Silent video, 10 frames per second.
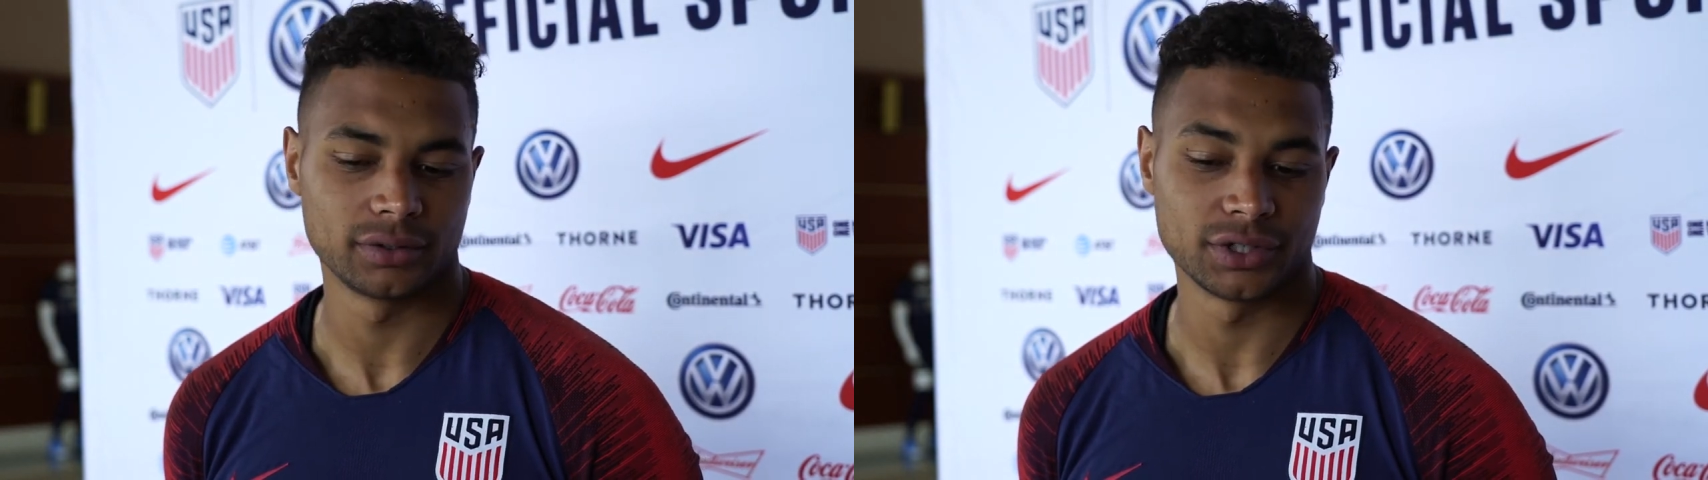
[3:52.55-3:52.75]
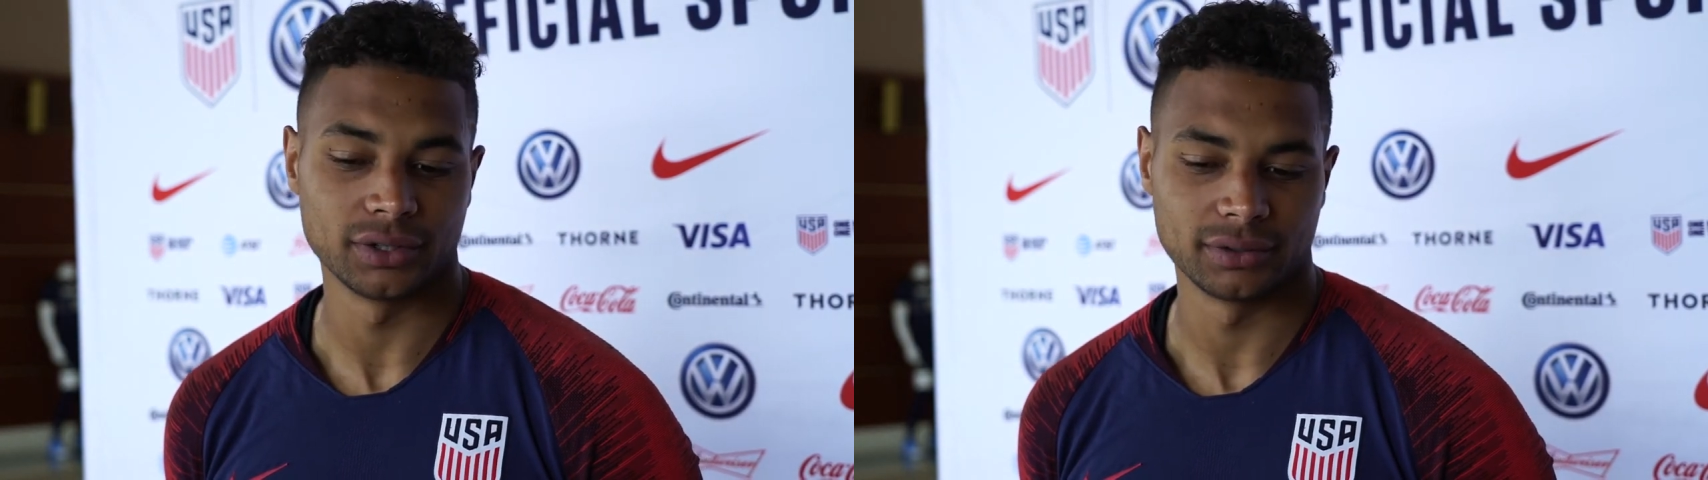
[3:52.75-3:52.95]

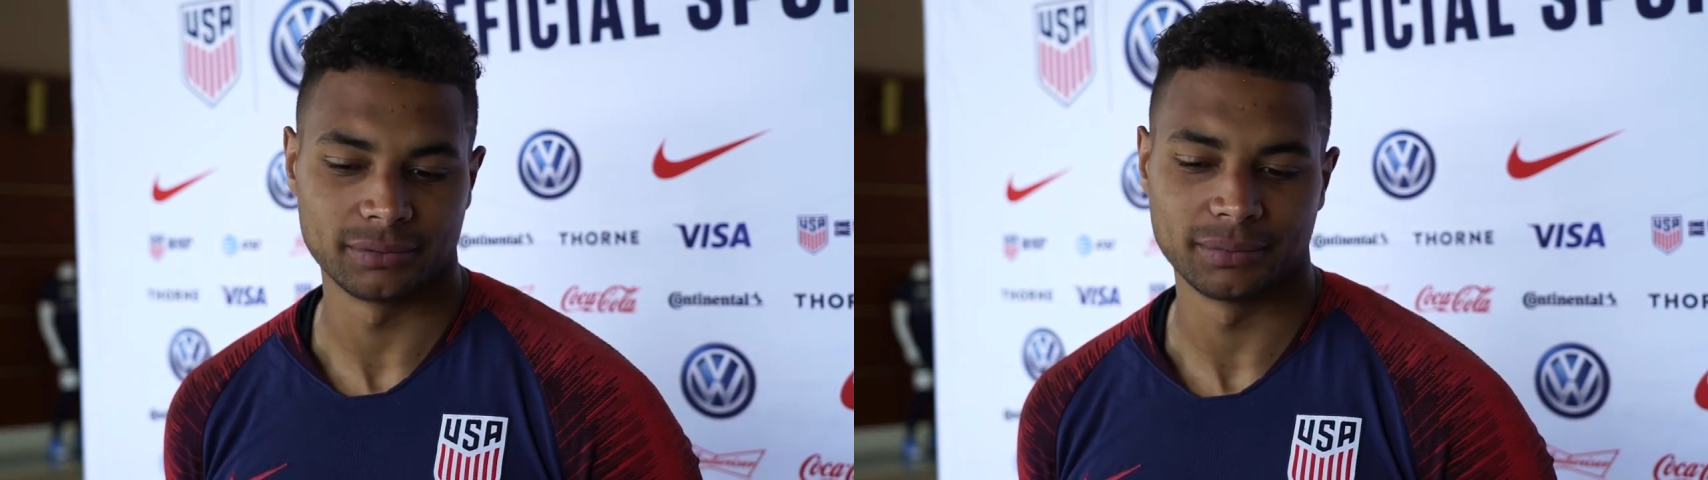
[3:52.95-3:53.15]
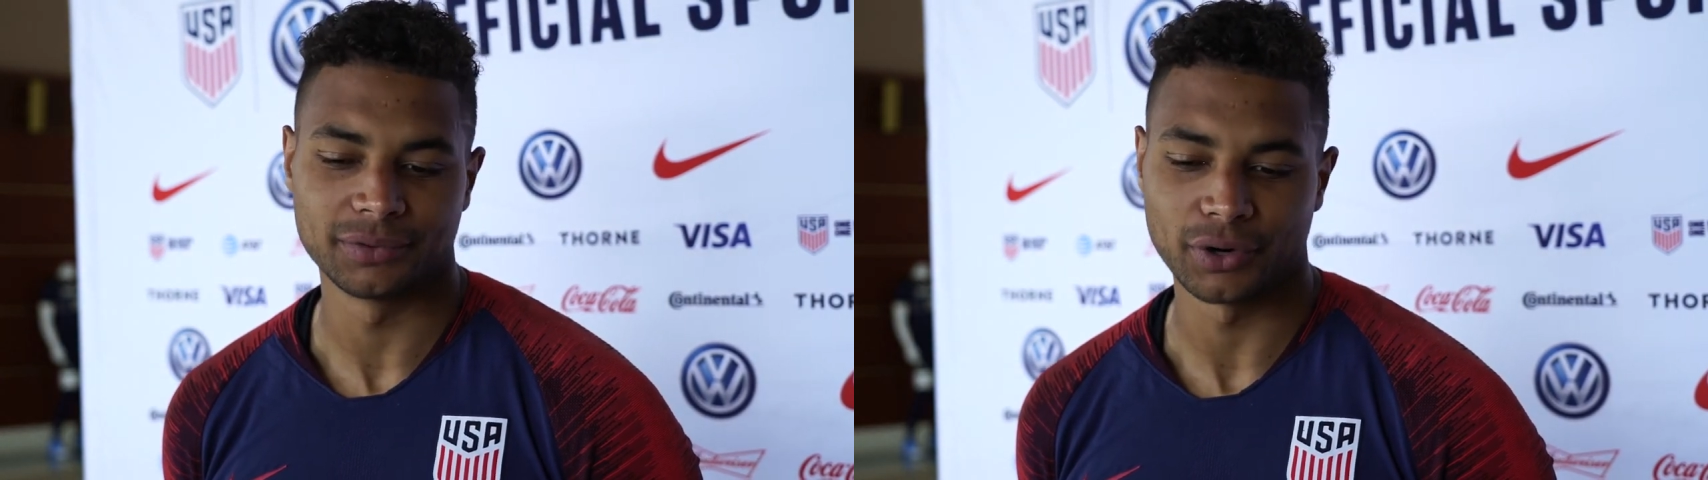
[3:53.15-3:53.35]
to,
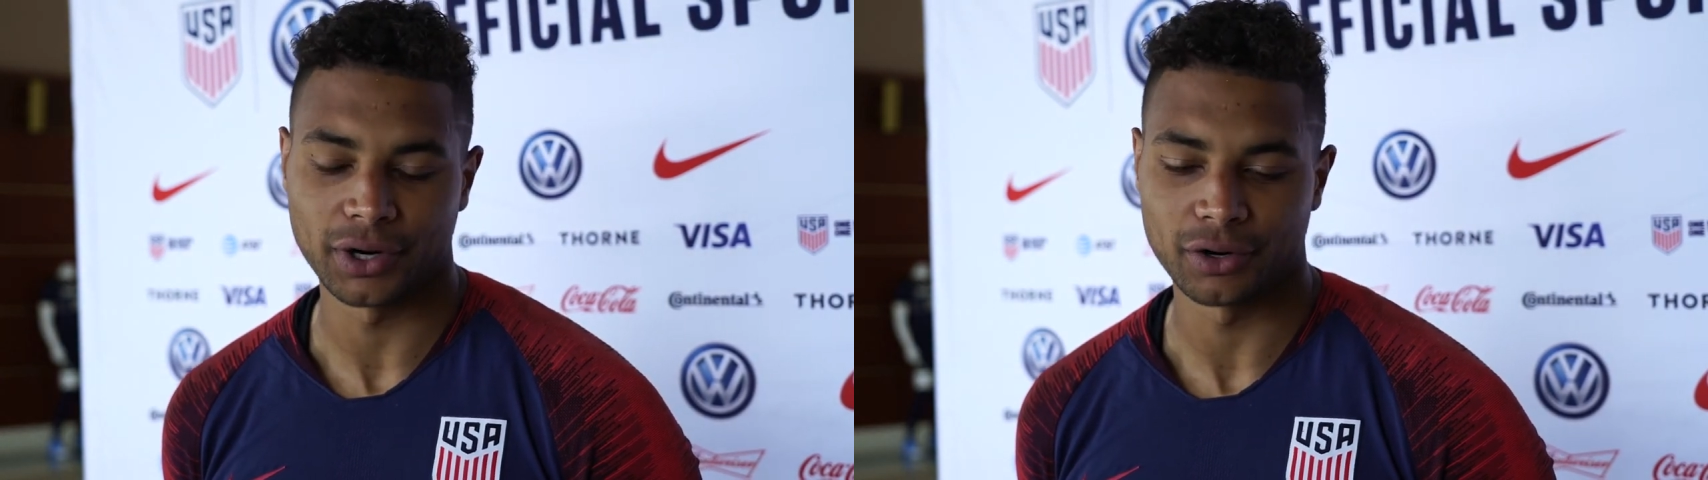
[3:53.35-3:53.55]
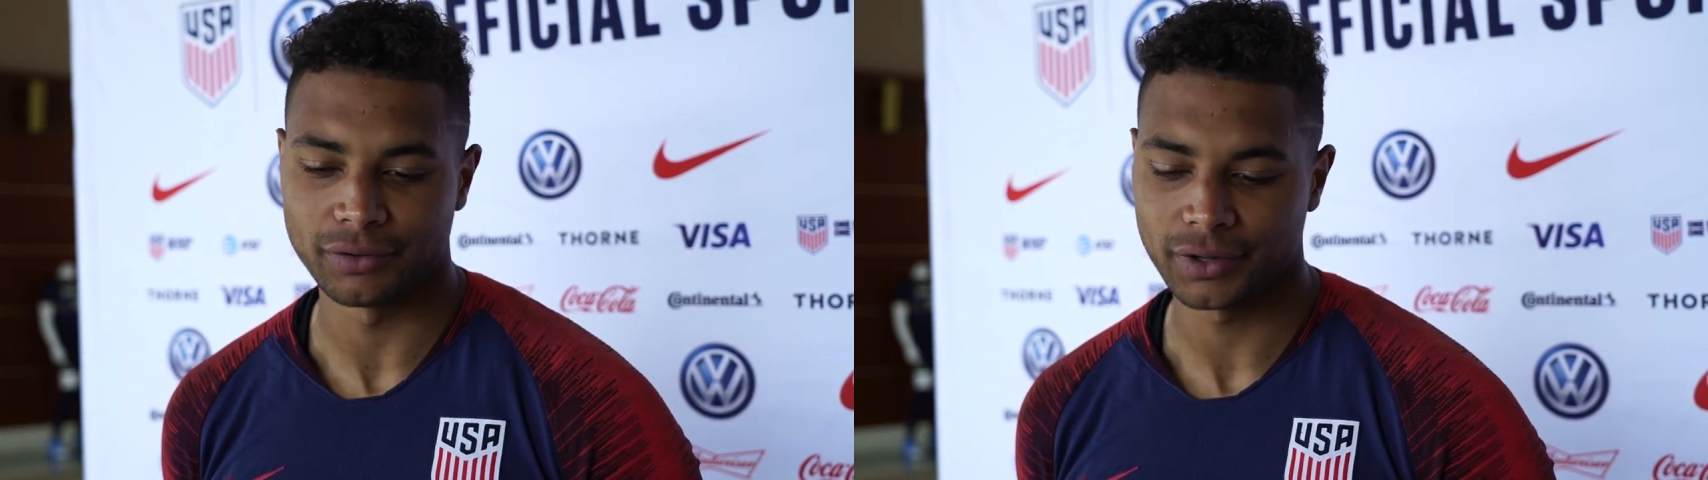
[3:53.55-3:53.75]
before
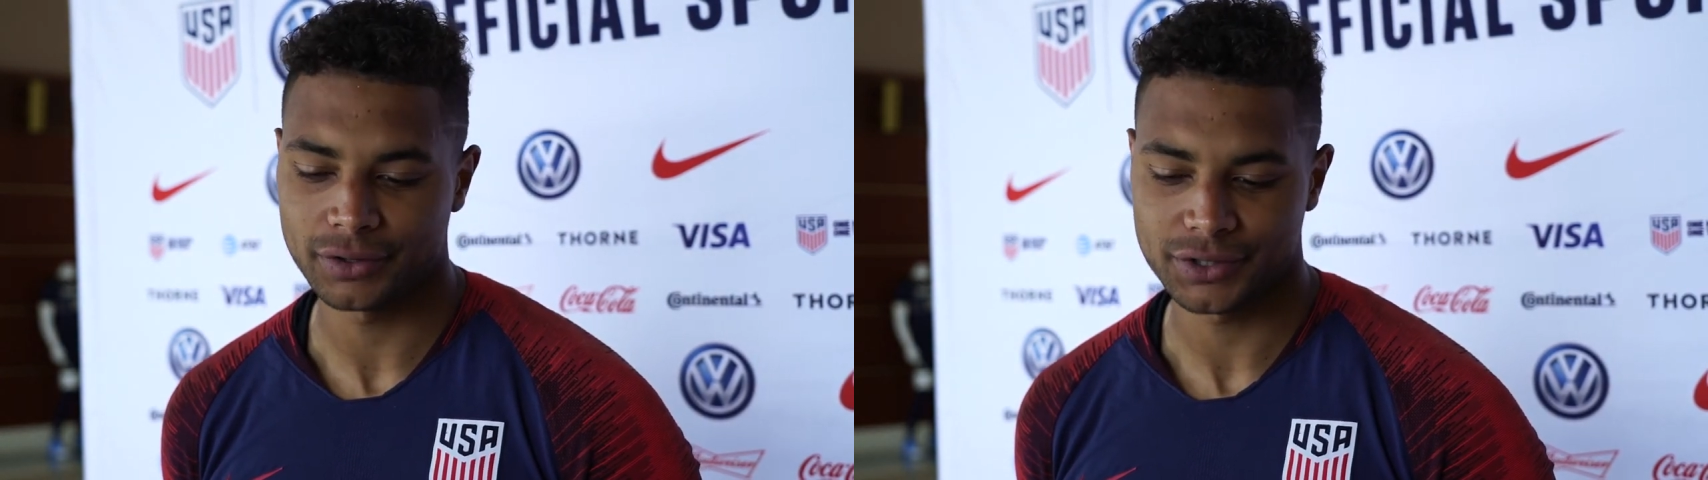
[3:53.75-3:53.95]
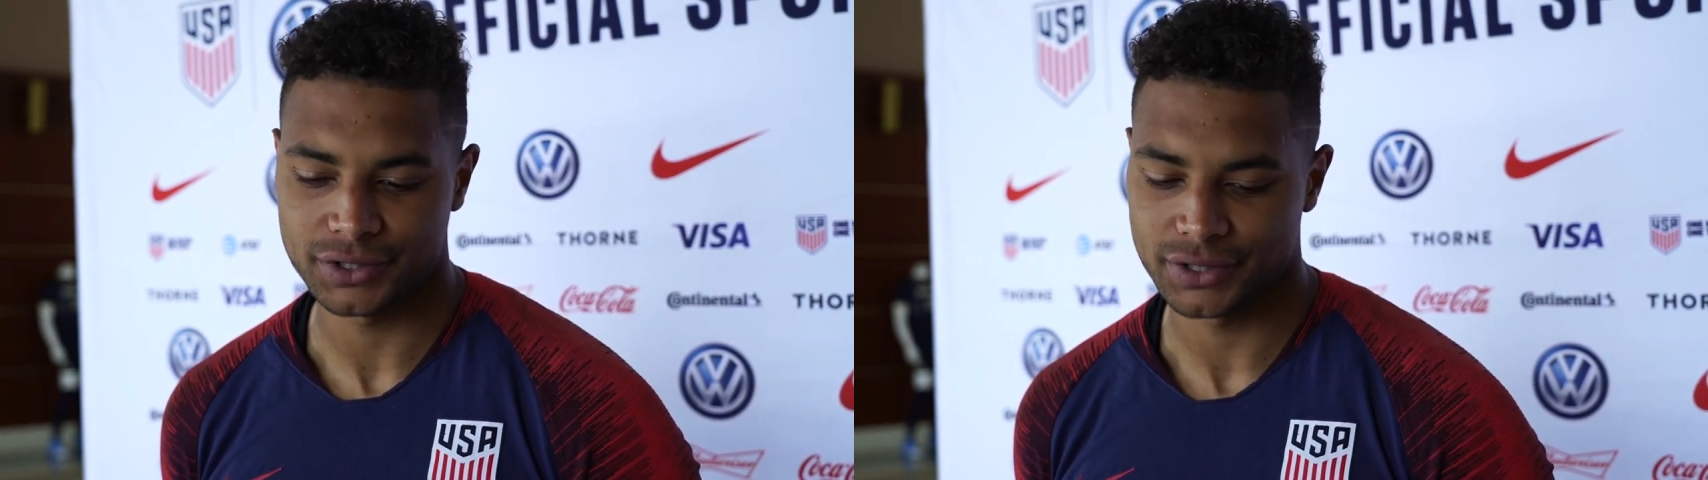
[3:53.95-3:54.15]
I go over there,
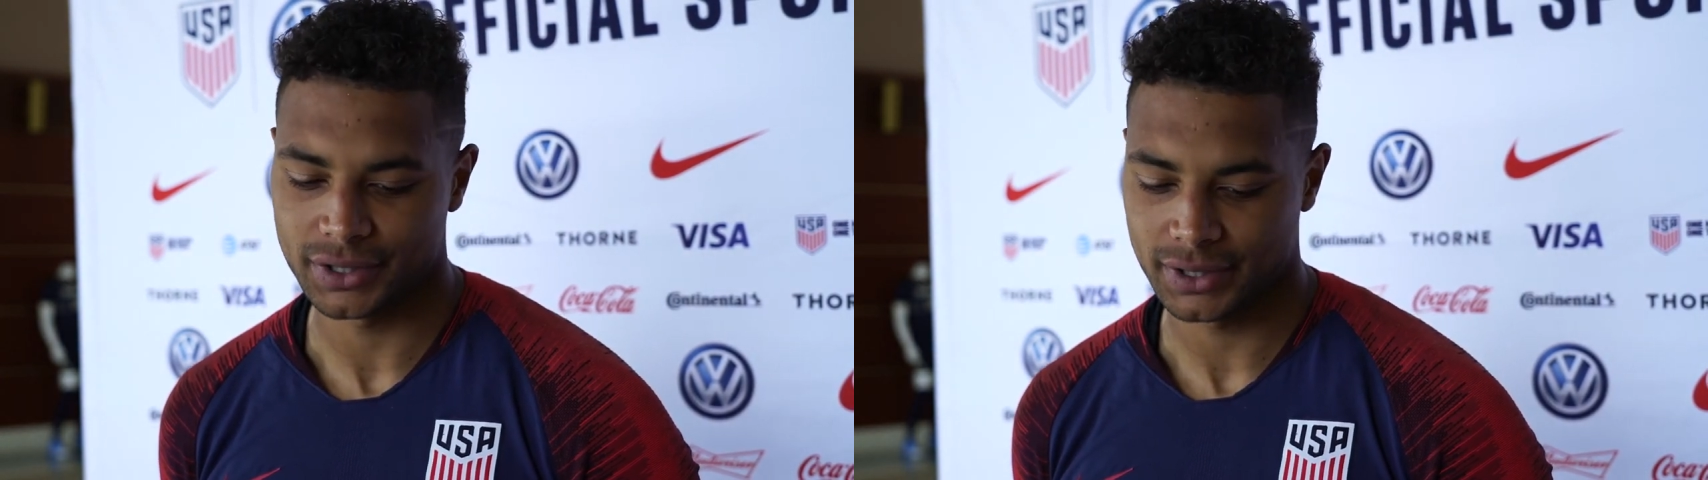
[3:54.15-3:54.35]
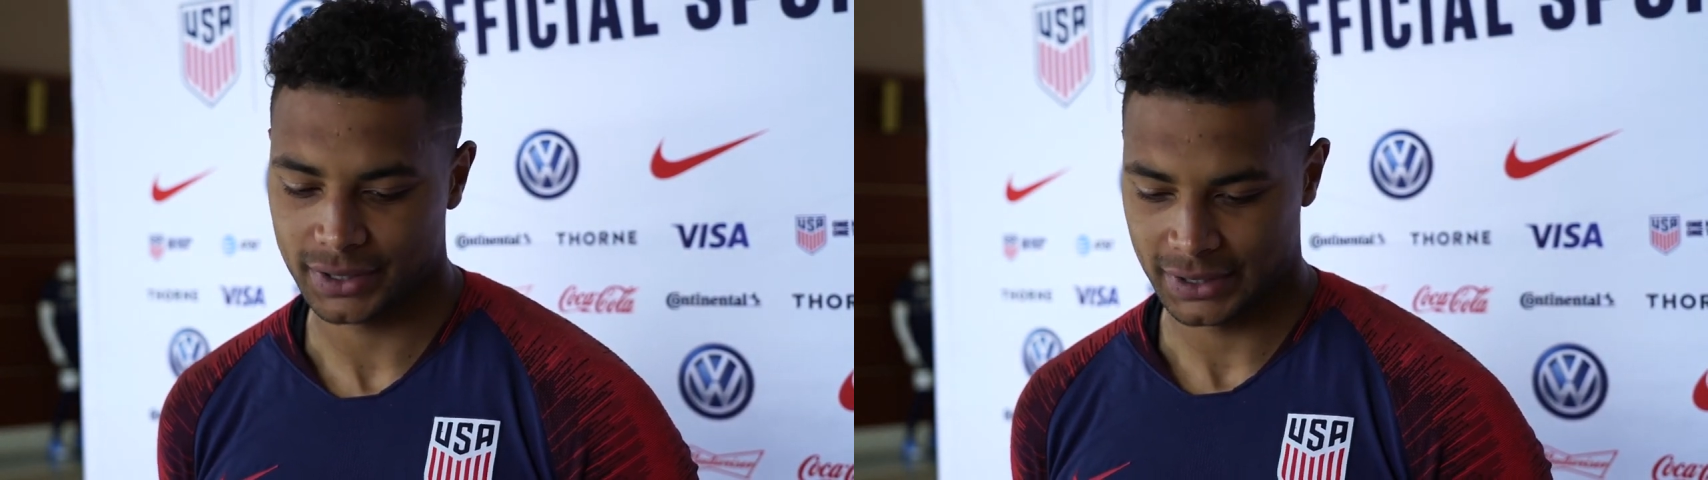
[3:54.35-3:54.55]
is just
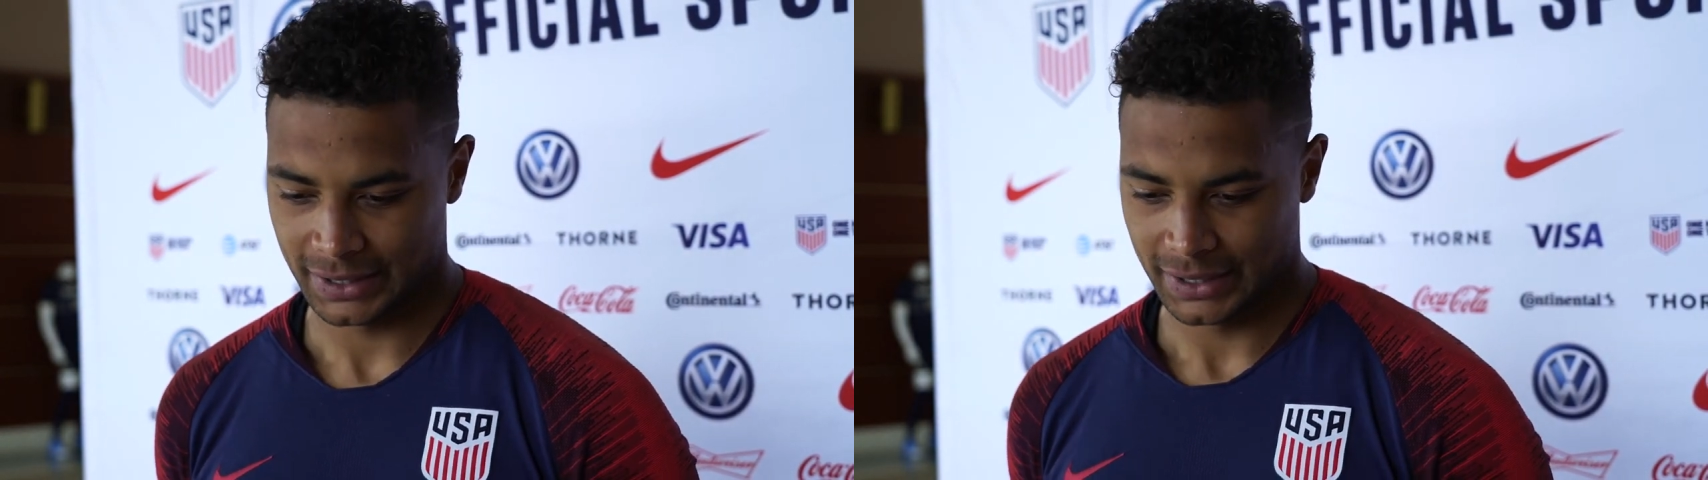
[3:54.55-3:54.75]
to